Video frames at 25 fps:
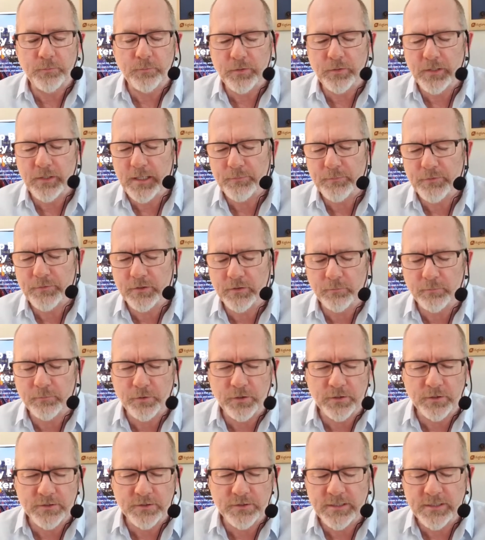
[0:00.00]
perhaps, or her
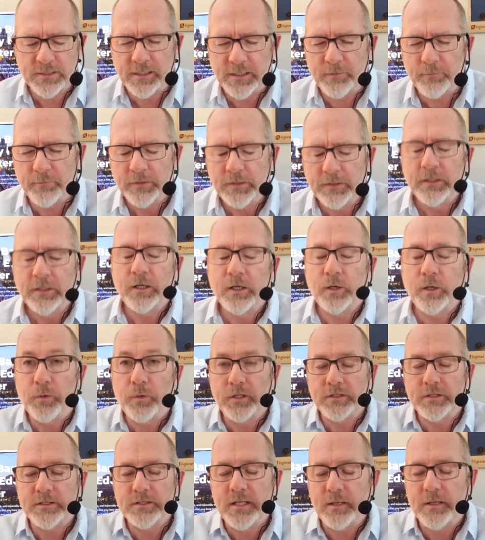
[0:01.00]
brother's name, her
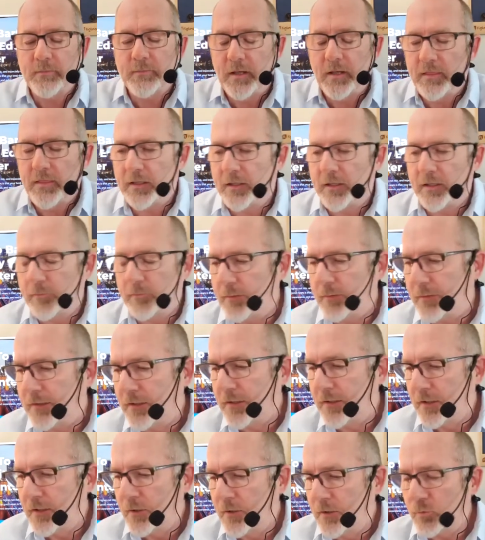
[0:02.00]
brother's name, I think,
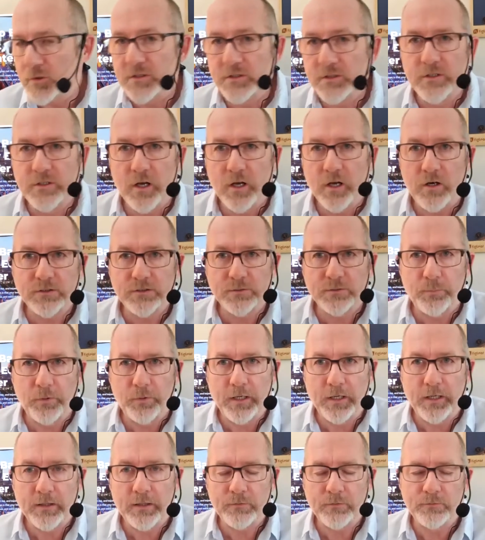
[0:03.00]
maybe, was Dog's
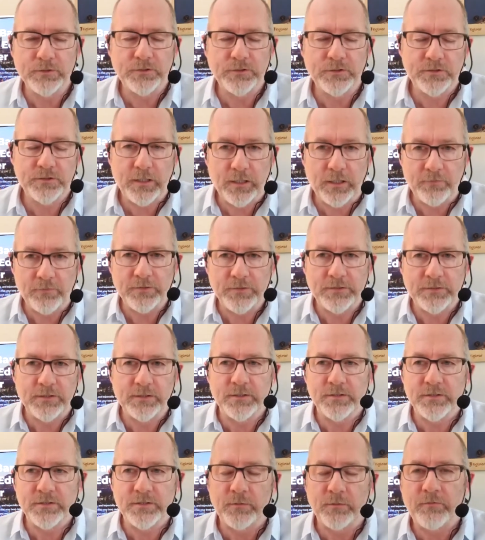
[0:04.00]
Breath, which obviously
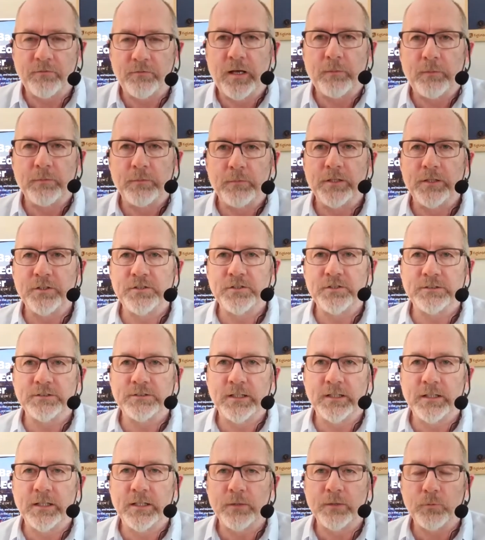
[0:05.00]
there's some family issues
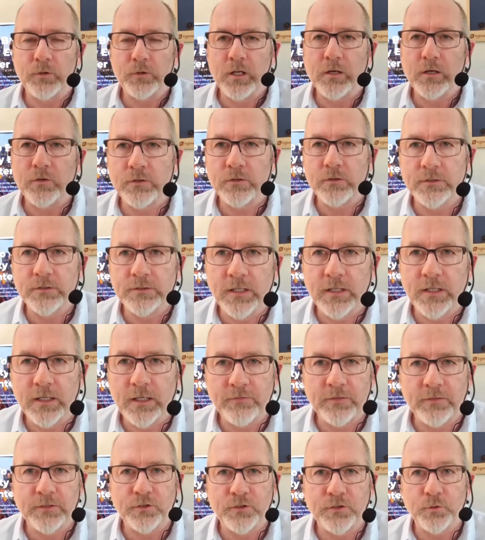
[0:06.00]
there that we're not going to
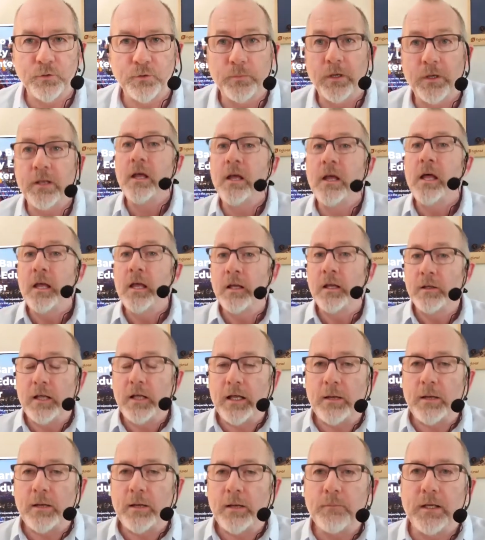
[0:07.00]
dive into. But
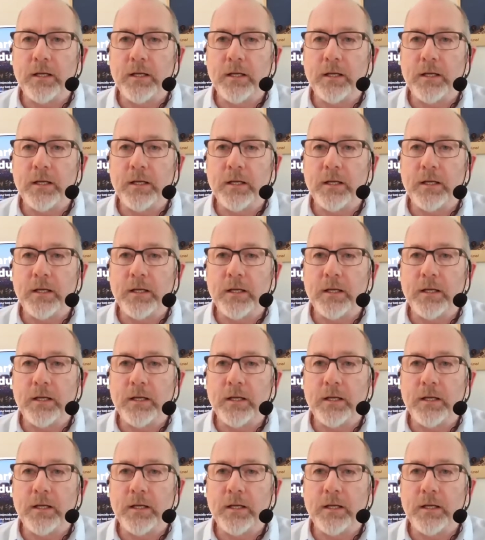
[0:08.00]
I mean,